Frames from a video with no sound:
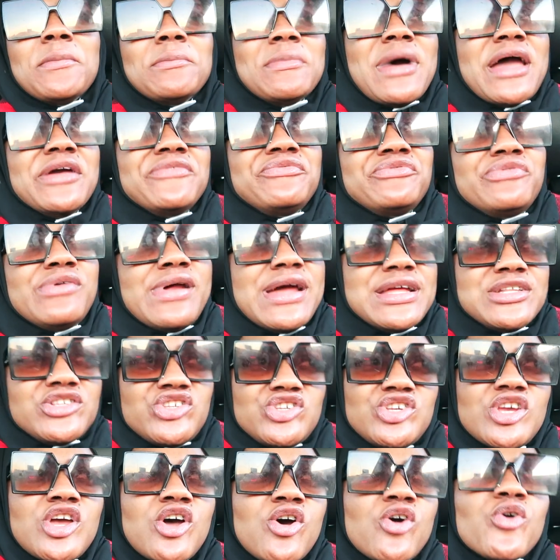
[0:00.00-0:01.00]
My friend
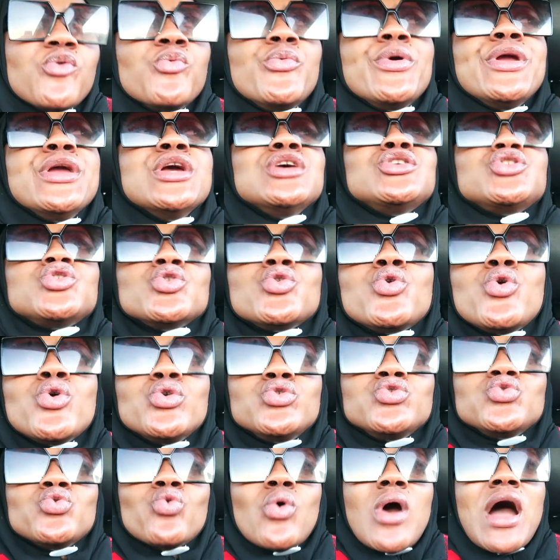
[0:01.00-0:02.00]
Sean, we used to
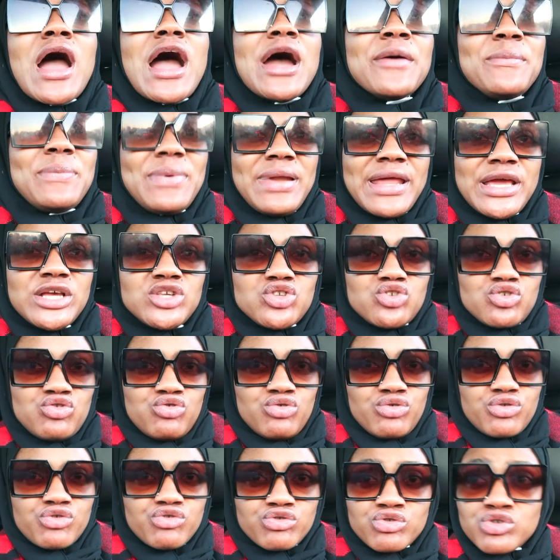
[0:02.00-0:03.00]
go to her place to
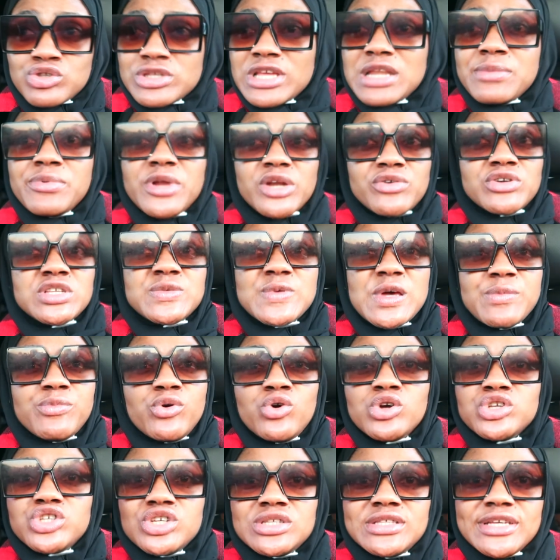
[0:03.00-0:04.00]
celebrate Christmas
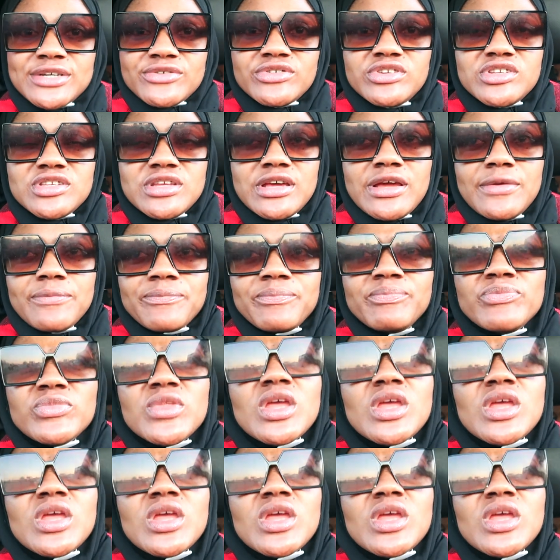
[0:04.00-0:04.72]
because she's a Christian.